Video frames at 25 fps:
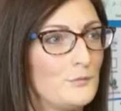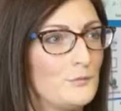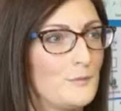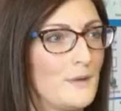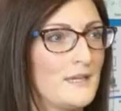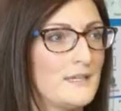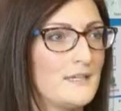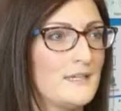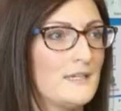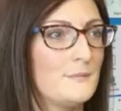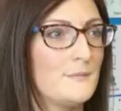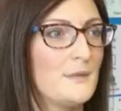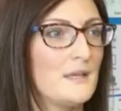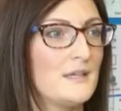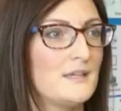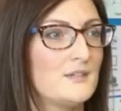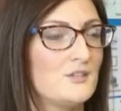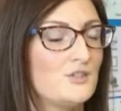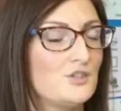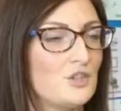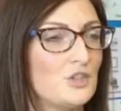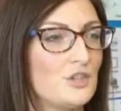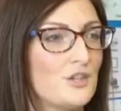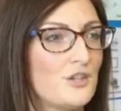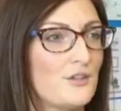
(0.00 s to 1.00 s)
My name
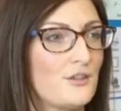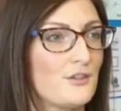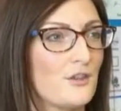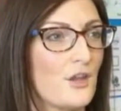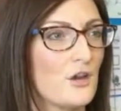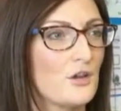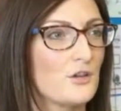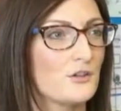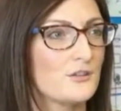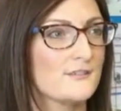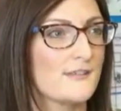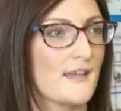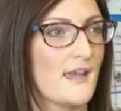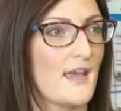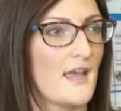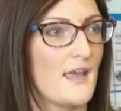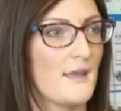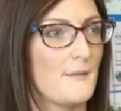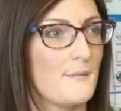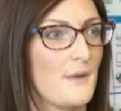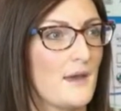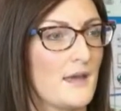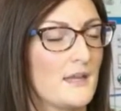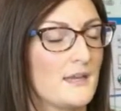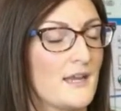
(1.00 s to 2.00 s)
is Judith Knox.
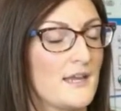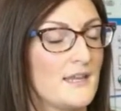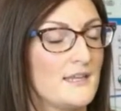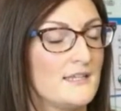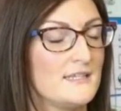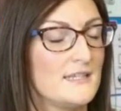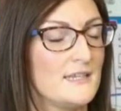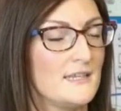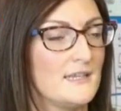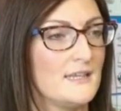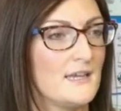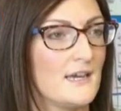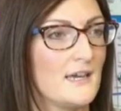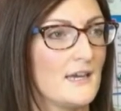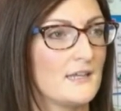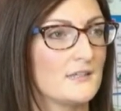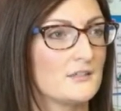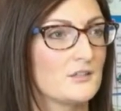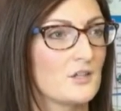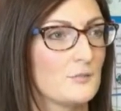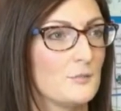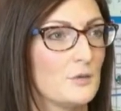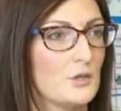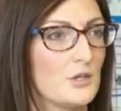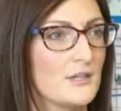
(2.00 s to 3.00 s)
I'm an IT
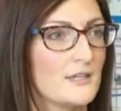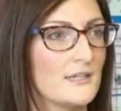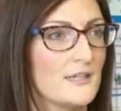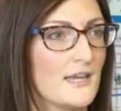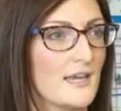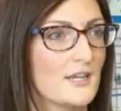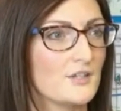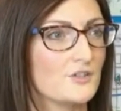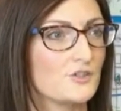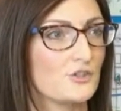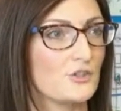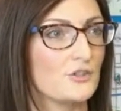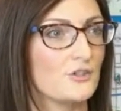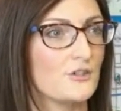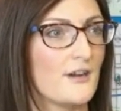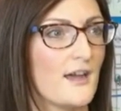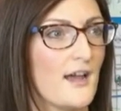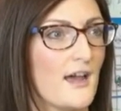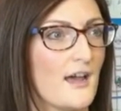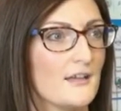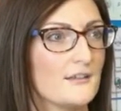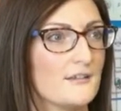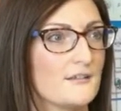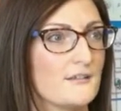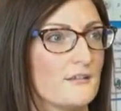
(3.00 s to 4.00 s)
and computing lecturer
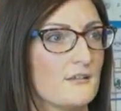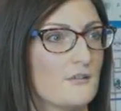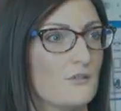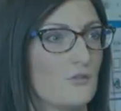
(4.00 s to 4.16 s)
at the